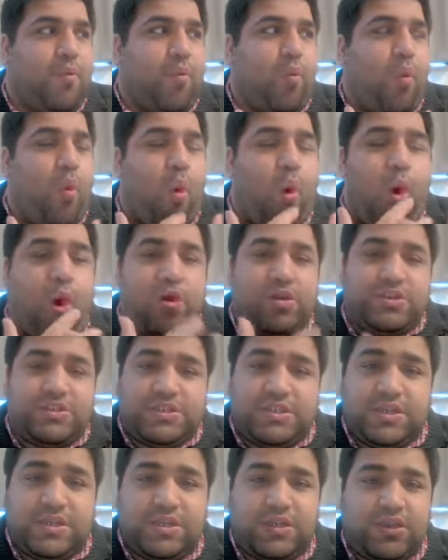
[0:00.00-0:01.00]

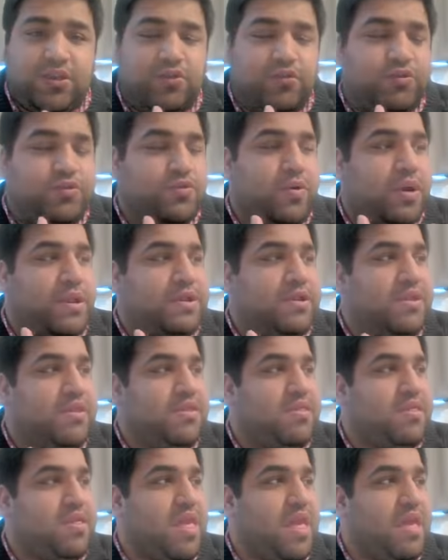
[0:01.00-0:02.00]
want you to
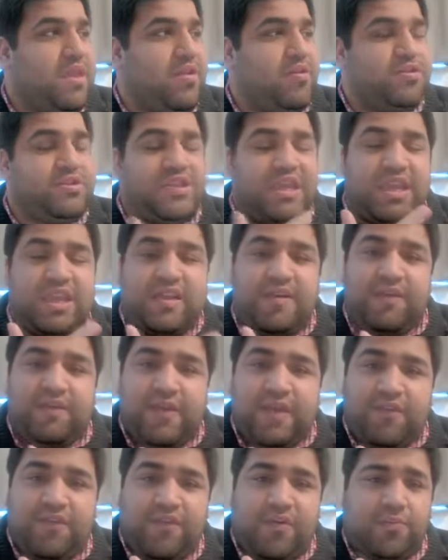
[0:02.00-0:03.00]
understand or take
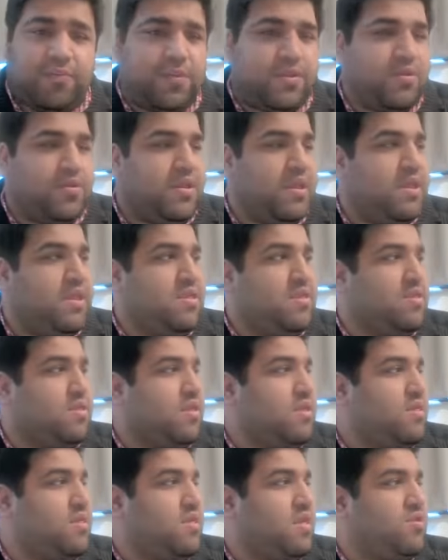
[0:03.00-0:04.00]
away from today's
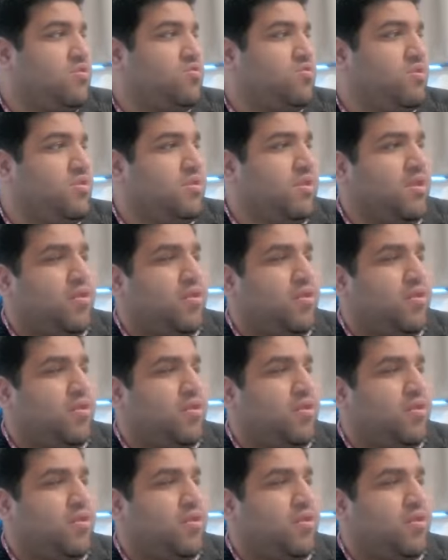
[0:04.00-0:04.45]
session,